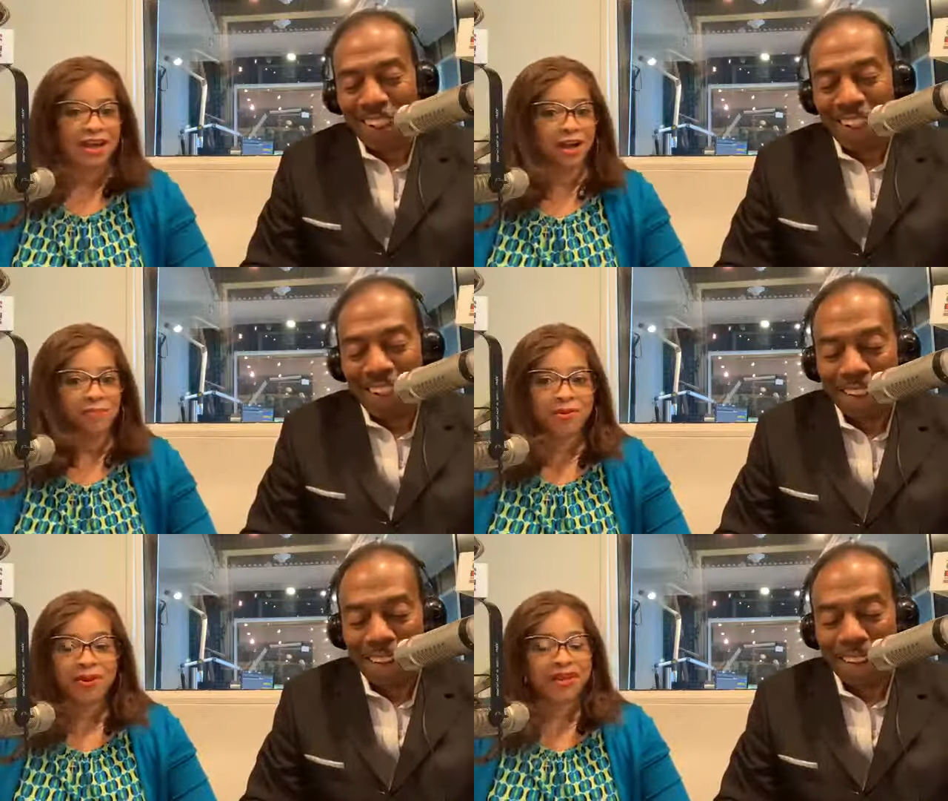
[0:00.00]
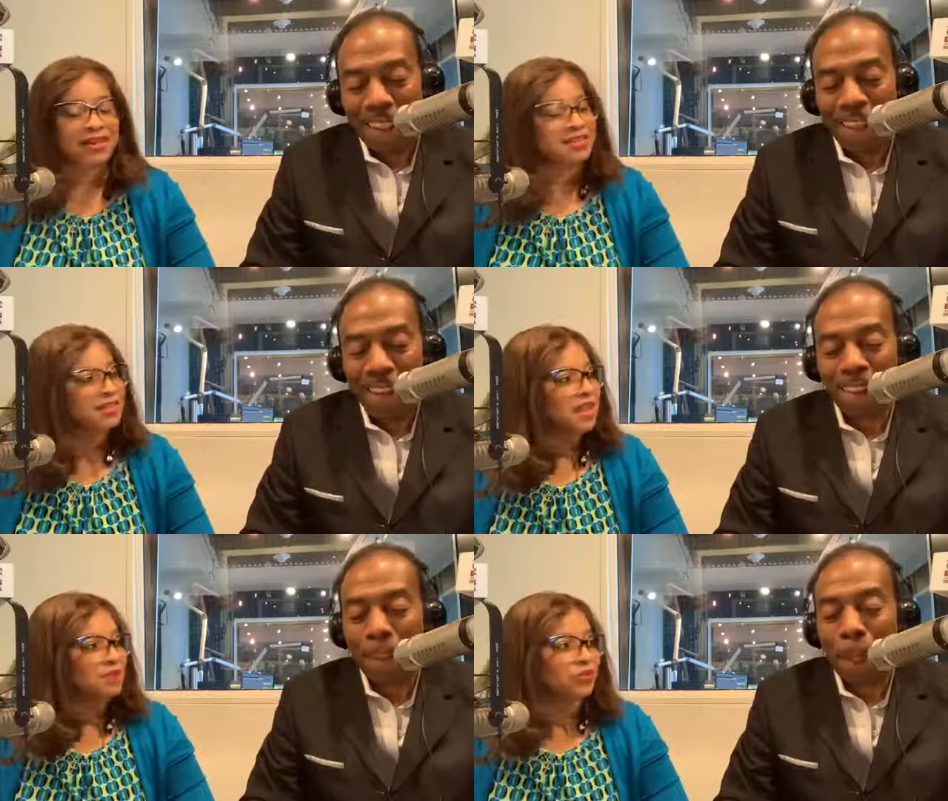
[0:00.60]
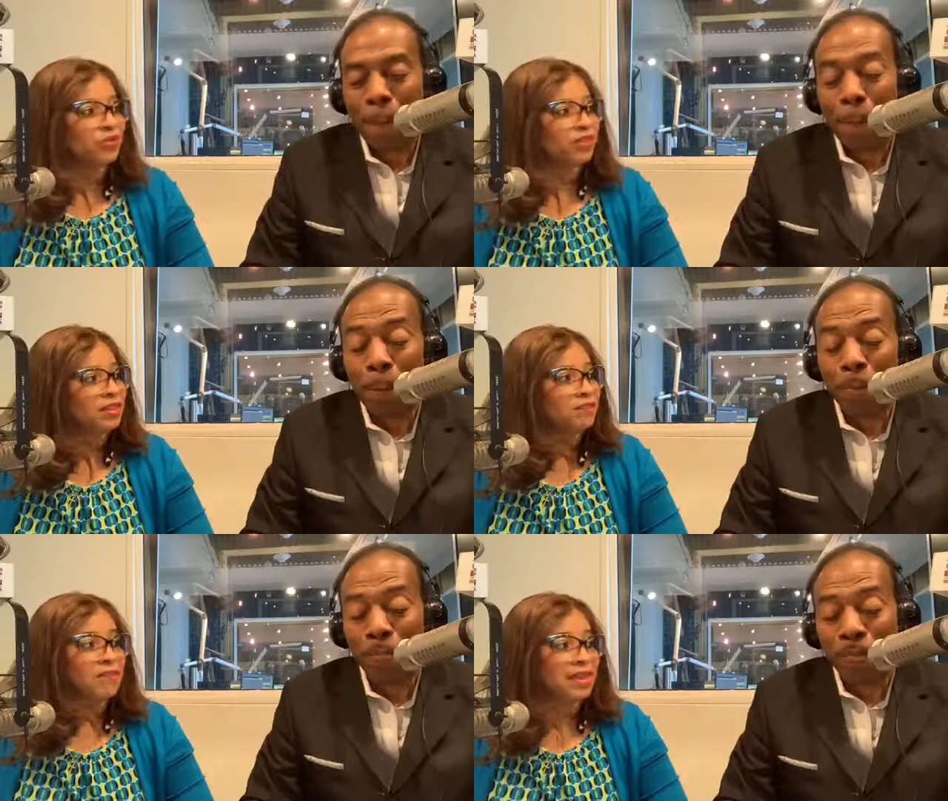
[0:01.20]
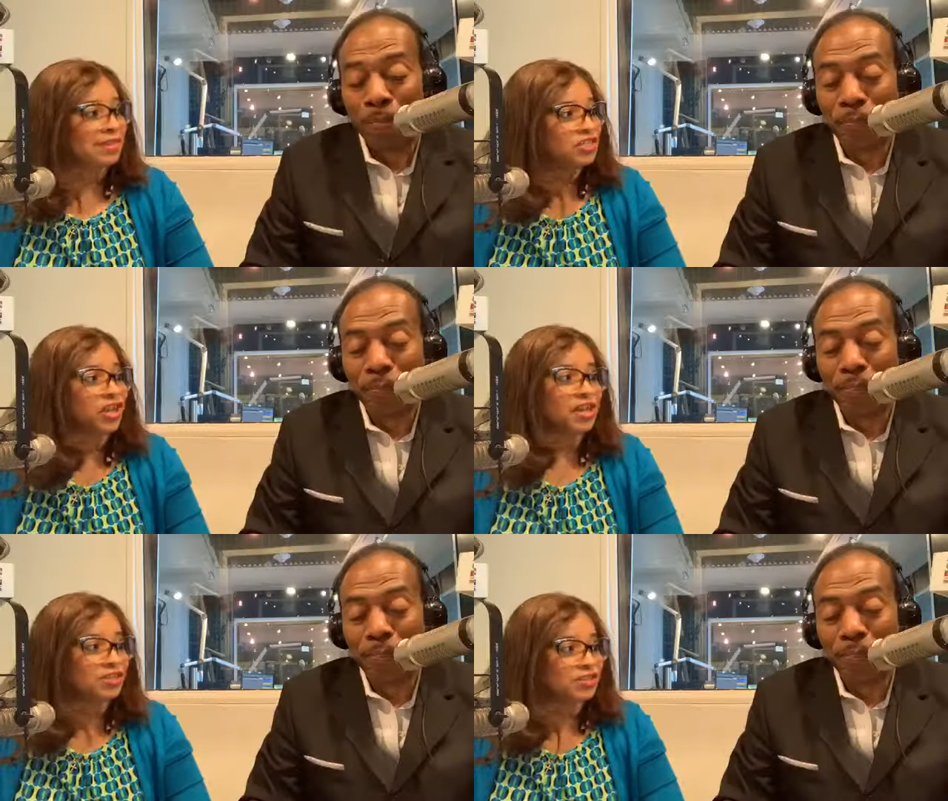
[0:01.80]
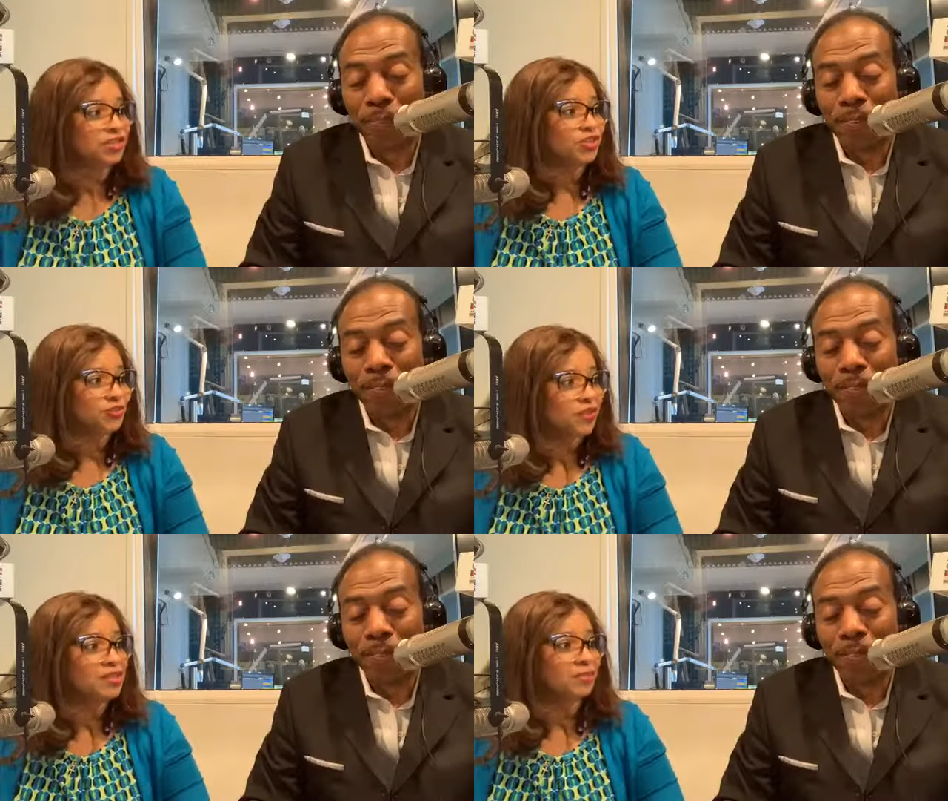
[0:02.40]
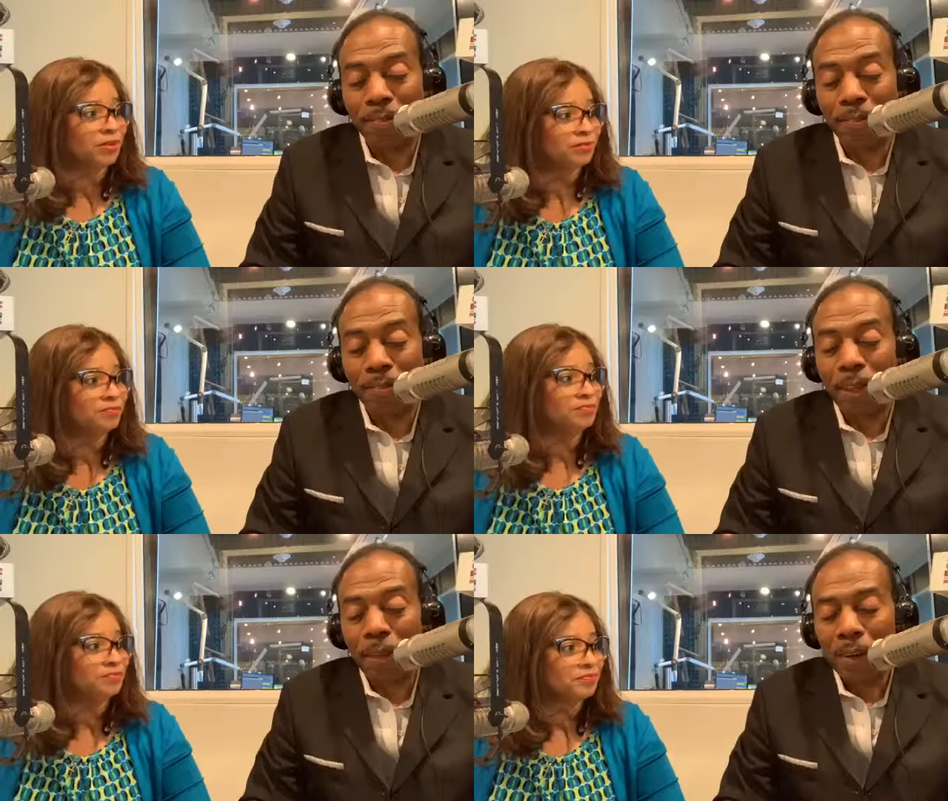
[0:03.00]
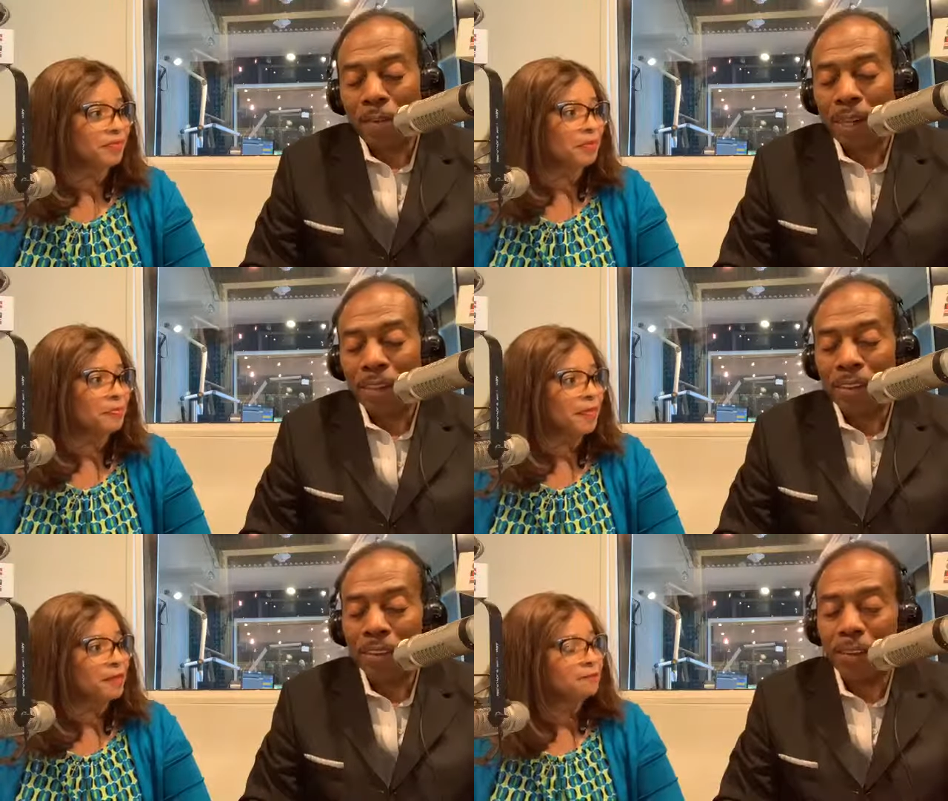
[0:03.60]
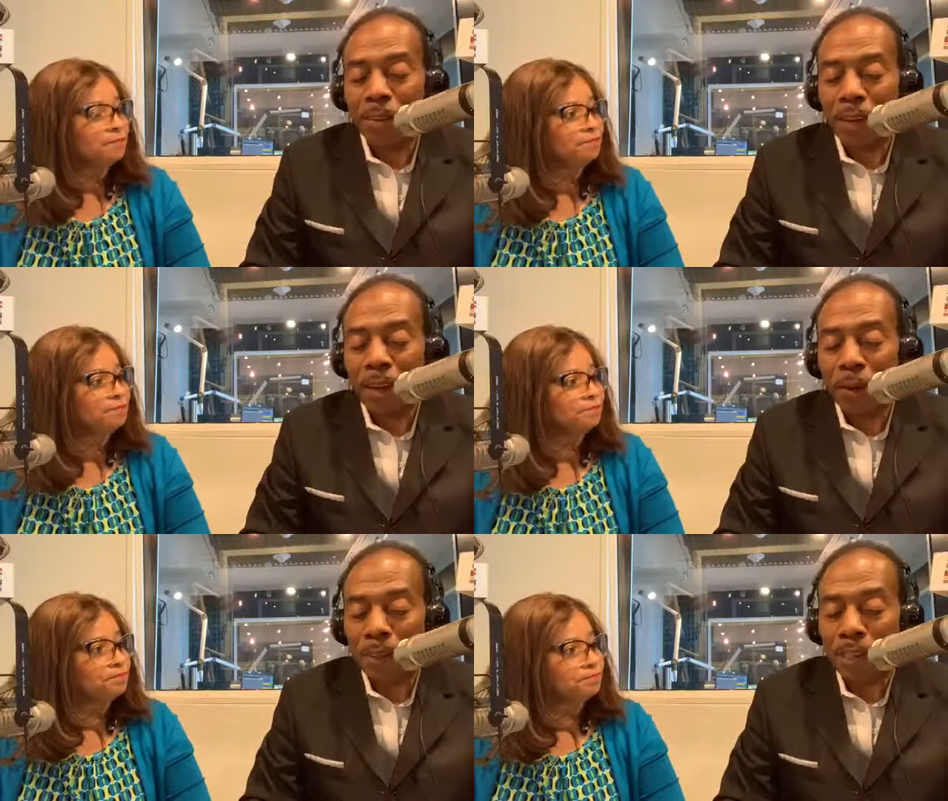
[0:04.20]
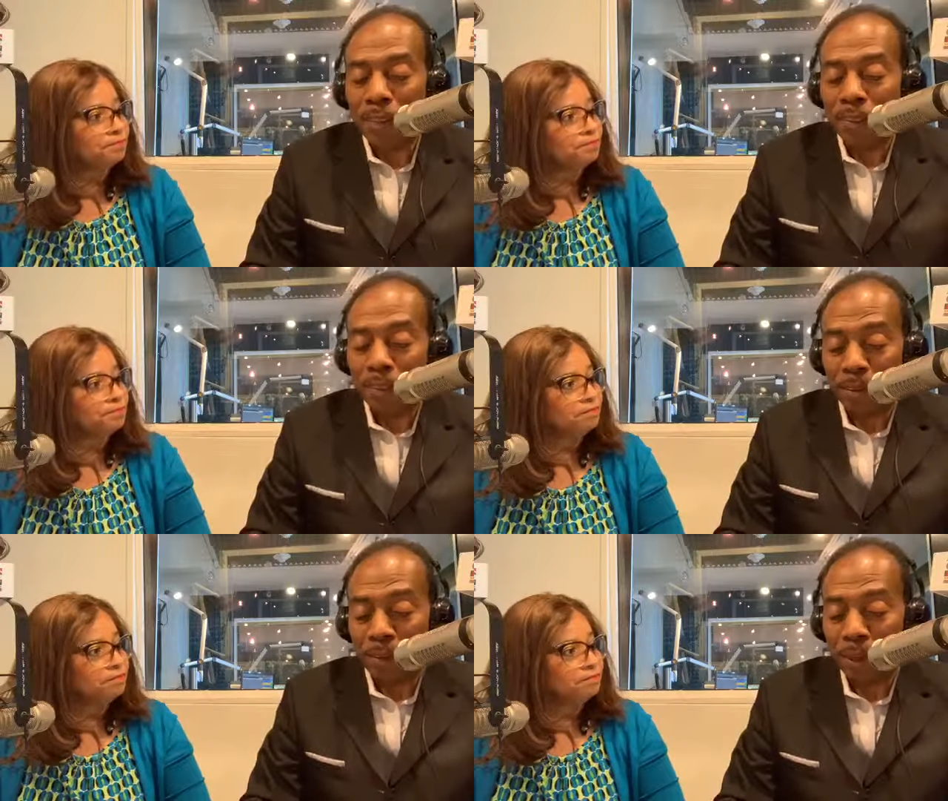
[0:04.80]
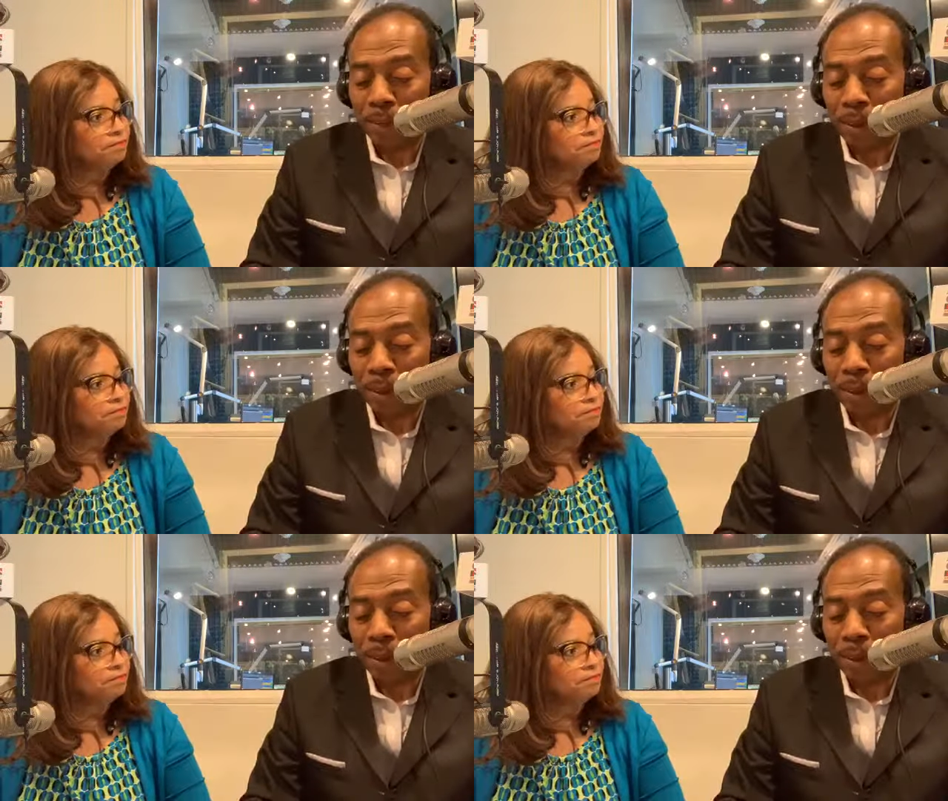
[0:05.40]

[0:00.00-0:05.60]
Speaker 1: uh, Mark and his team are really making changes to Facebook. Well, let me ask you this
Speaker 2: though, and I always like to ask this question